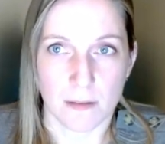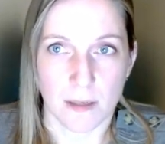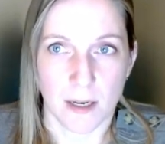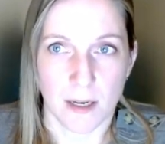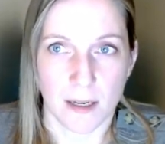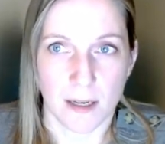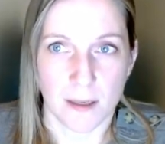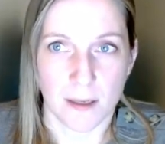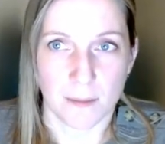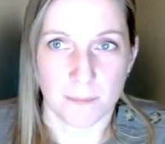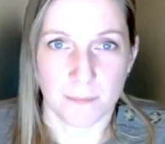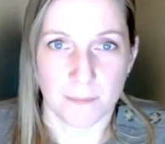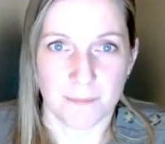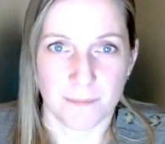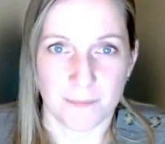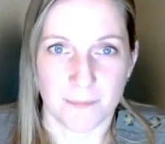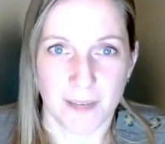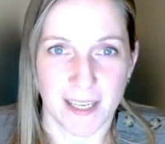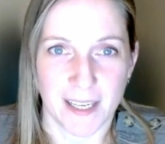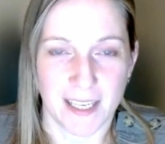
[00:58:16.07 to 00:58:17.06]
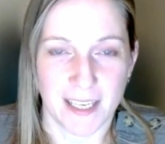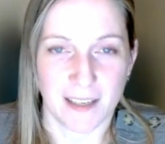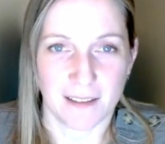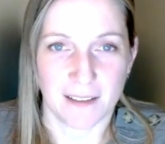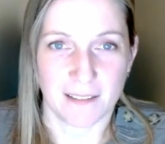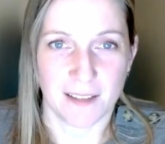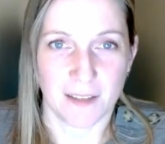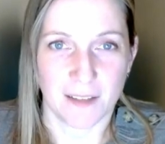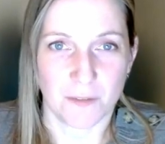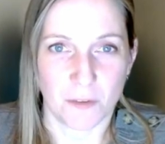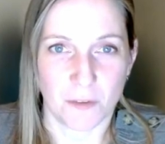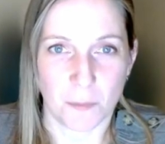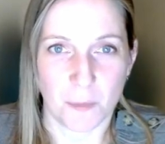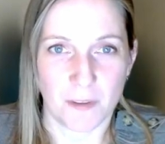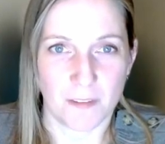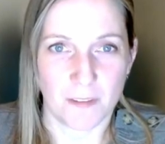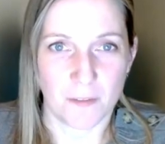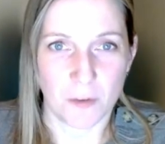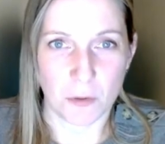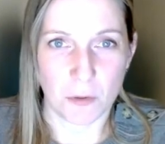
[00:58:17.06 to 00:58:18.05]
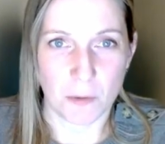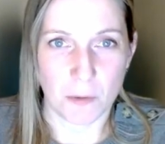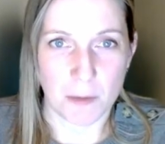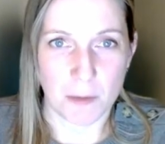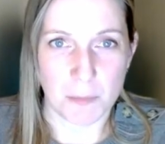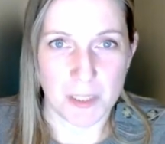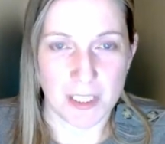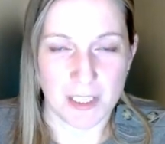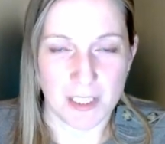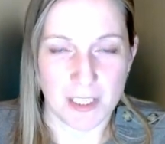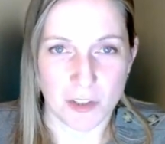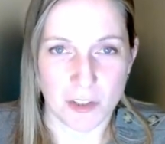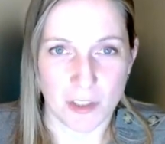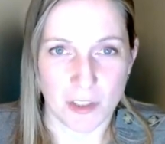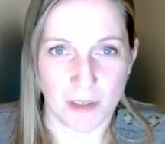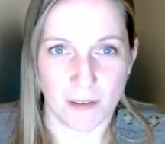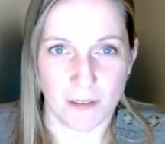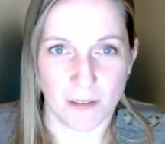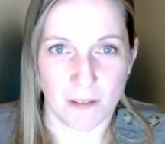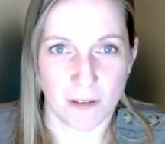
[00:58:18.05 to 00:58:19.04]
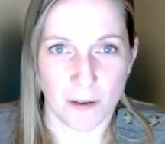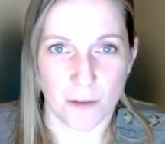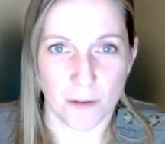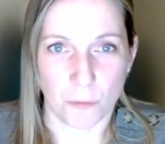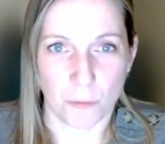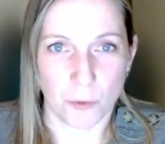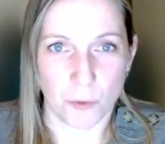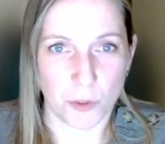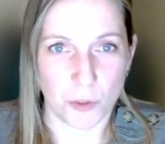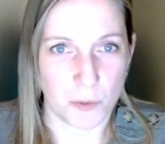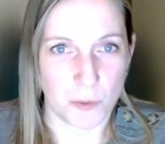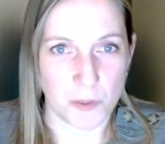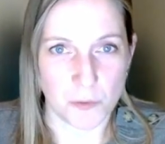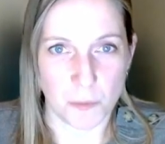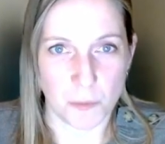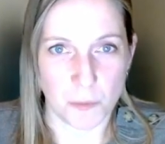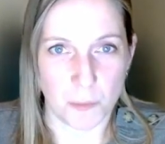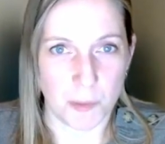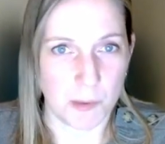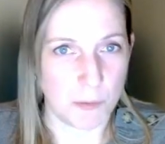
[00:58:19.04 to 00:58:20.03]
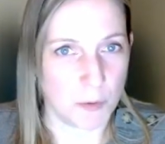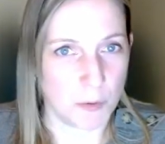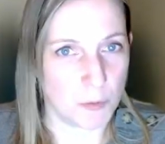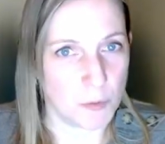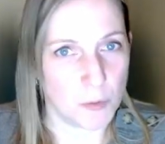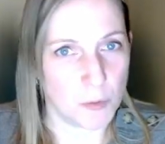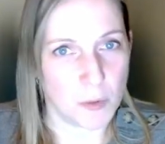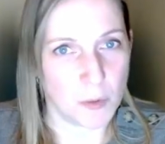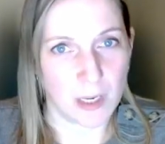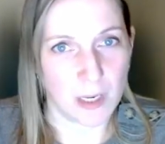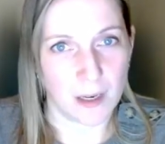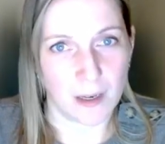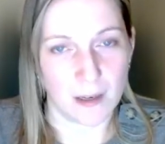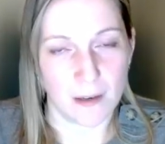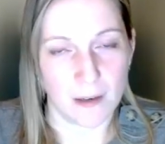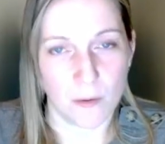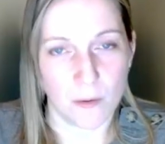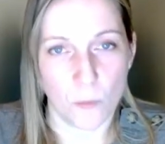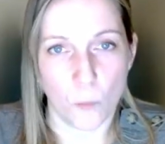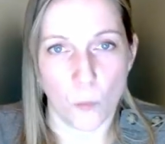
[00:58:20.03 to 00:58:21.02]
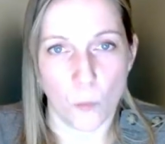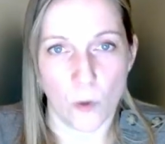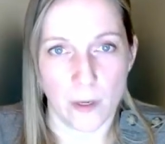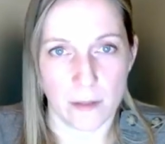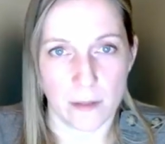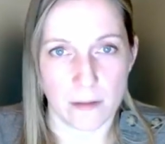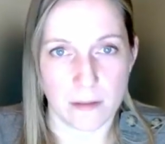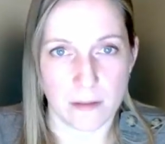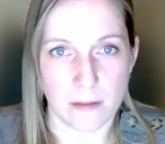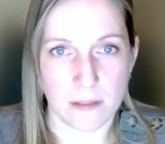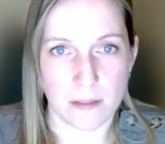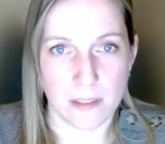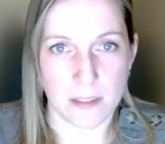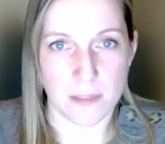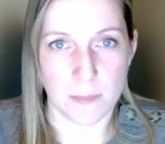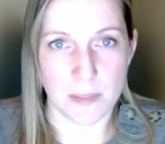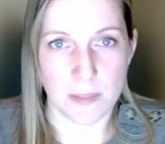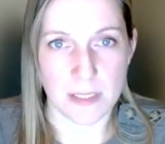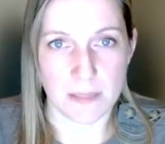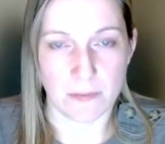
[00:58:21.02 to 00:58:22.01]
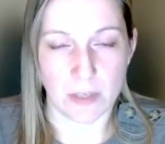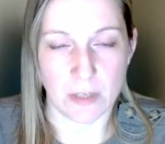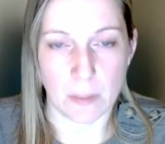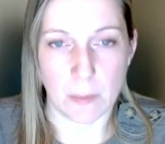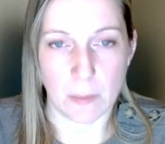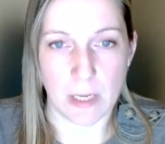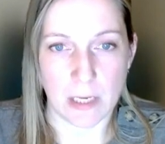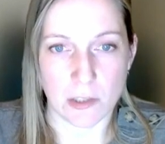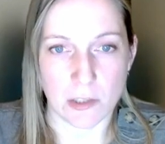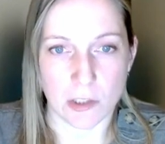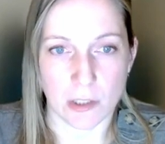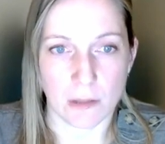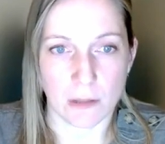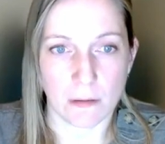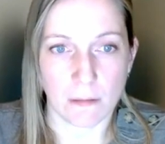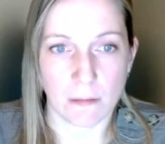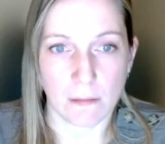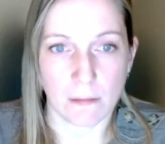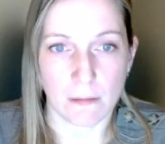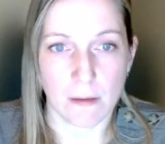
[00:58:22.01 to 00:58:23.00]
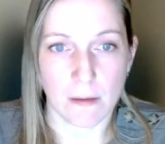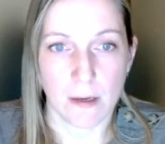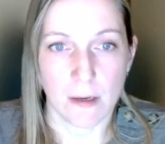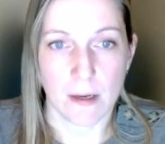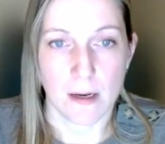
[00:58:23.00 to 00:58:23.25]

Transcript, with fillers: um, I can't give specific recommendations of which ones would be recruiting what specific patients